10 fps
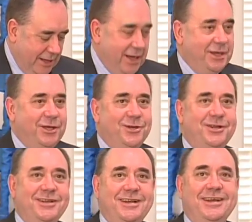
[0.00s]
And here
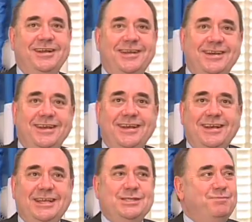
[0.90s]
in the
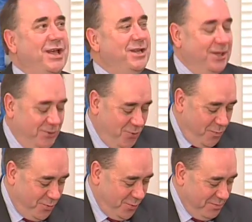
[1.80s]
splendid
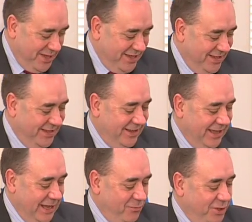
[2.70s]
Dome Room,
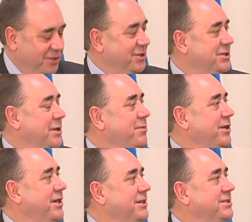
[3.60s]
I want to
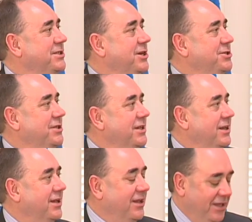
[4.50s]
stimulate discussion
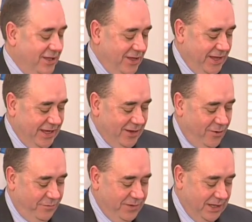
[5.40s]

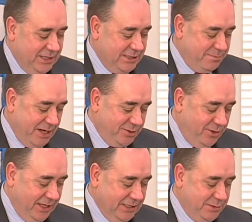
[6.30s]
of the special
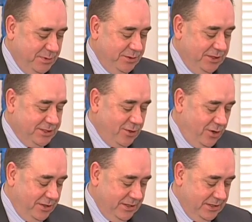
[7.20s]
links between
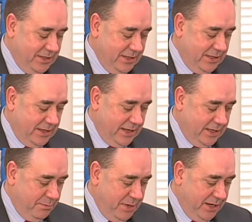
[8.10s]
Scotland
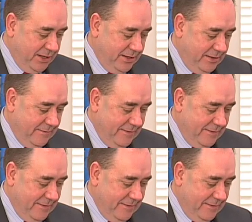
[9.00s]
and America.